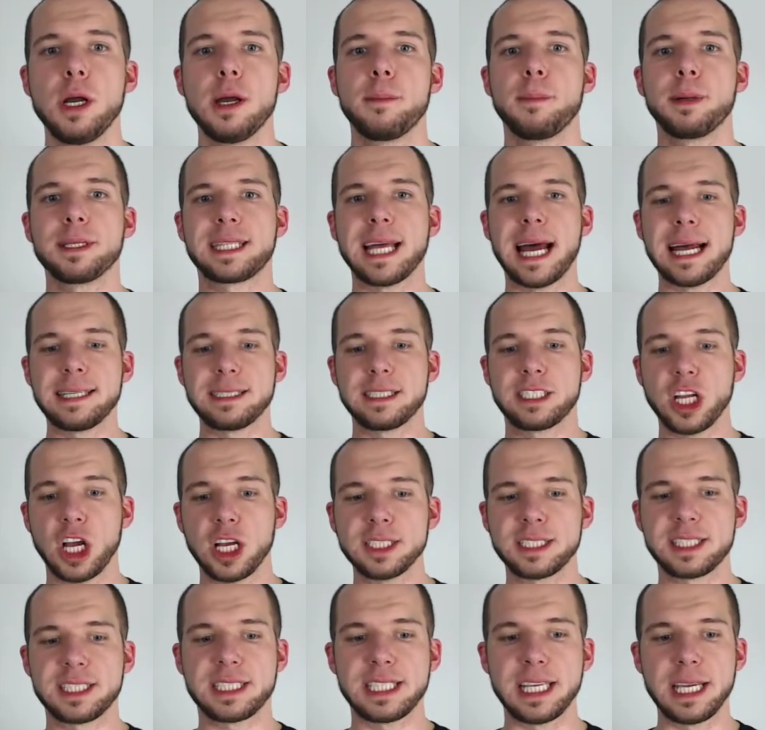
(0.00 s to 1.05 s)
but that
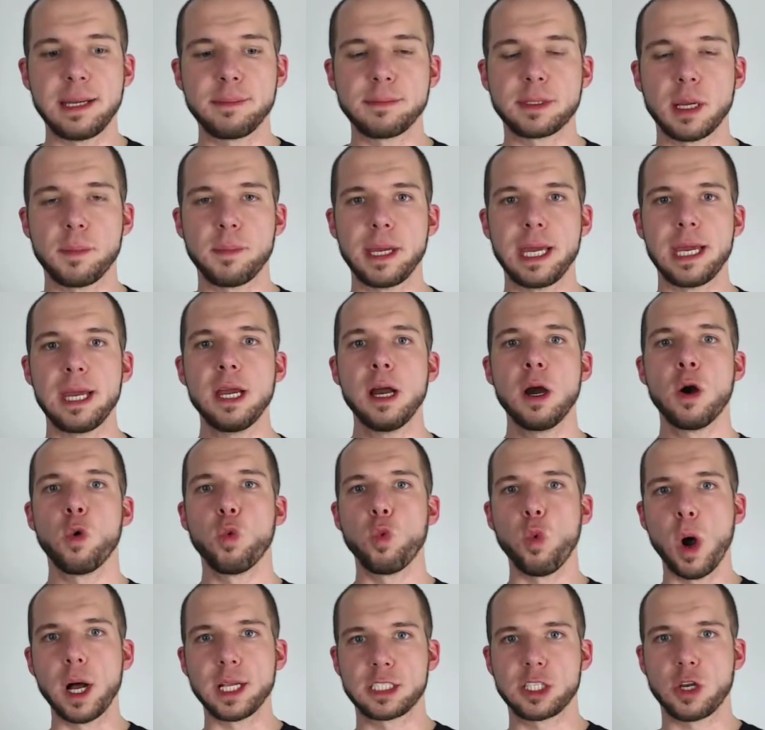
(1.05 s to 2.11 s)
does seem to be
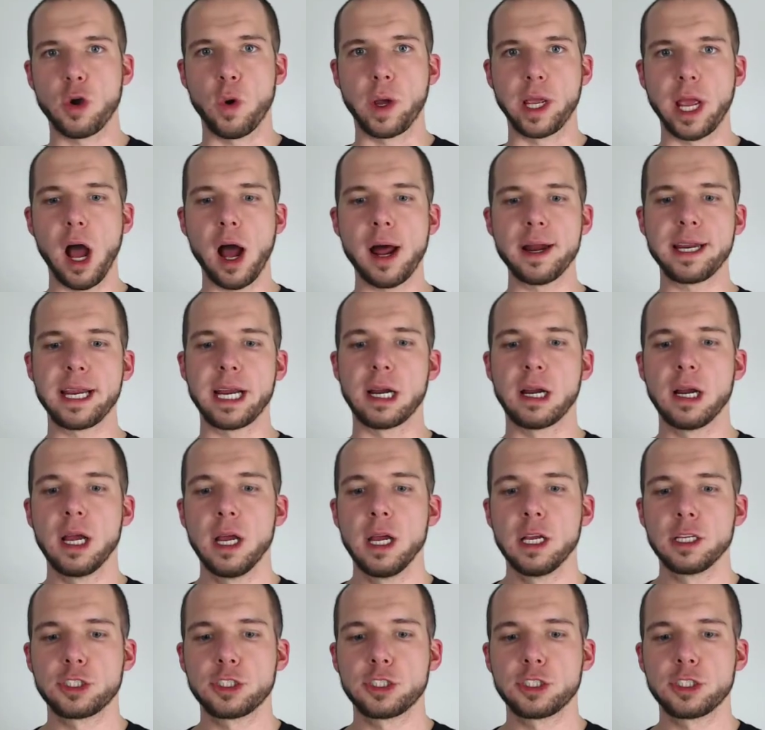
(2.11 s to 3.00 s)
what's going on here.